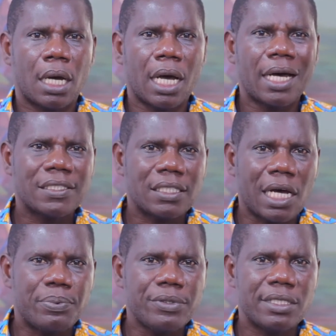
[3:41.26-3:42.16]
Art
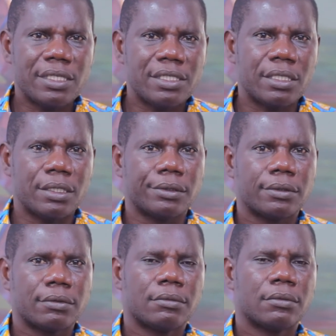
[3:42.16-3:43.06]
appreciation
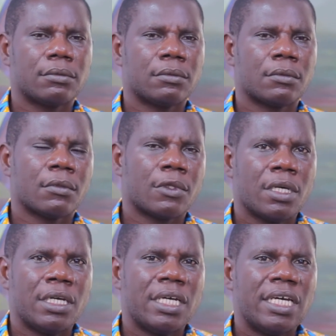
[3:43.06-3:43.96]

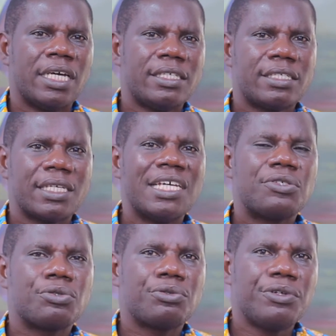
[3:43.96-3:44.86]
is
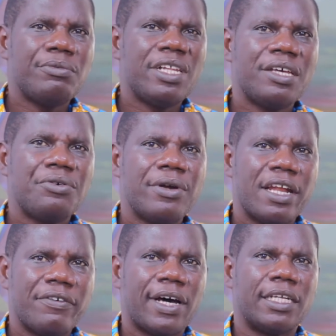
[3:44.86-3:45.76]
extremely
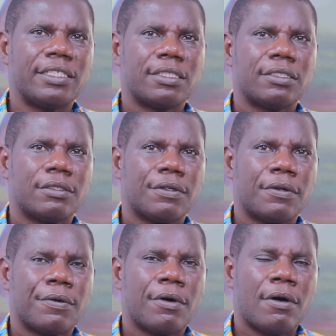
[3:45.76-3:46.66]
relevant
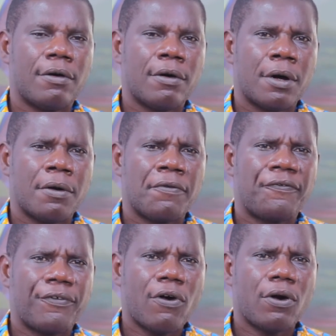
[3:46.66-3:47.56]

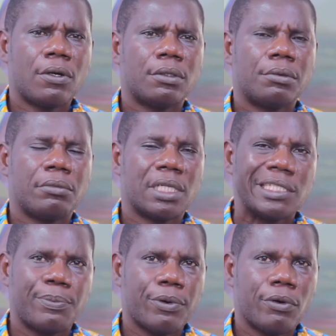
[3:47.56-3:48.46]
for
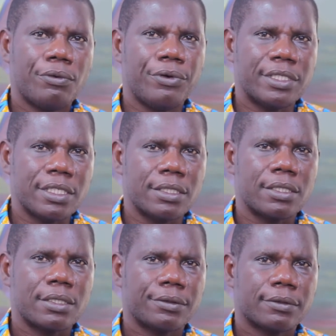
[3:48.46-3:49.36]
multiple
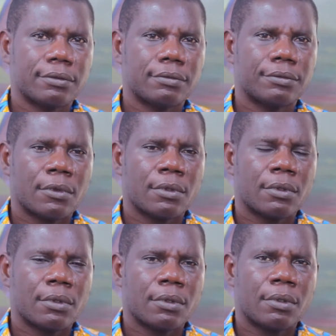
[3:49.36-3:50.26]
reasons.
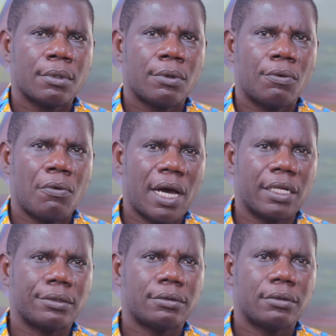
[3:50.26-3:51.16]

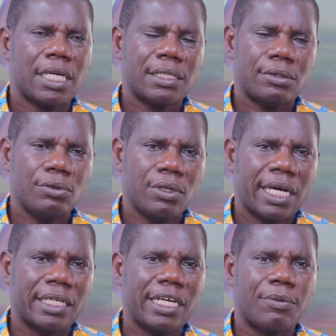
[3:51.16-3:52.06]
One, let's
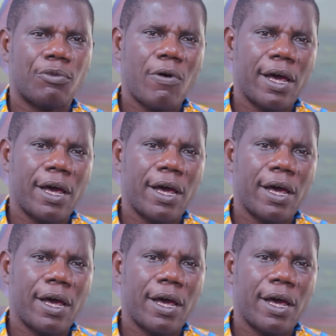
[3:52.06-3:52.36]
look at them.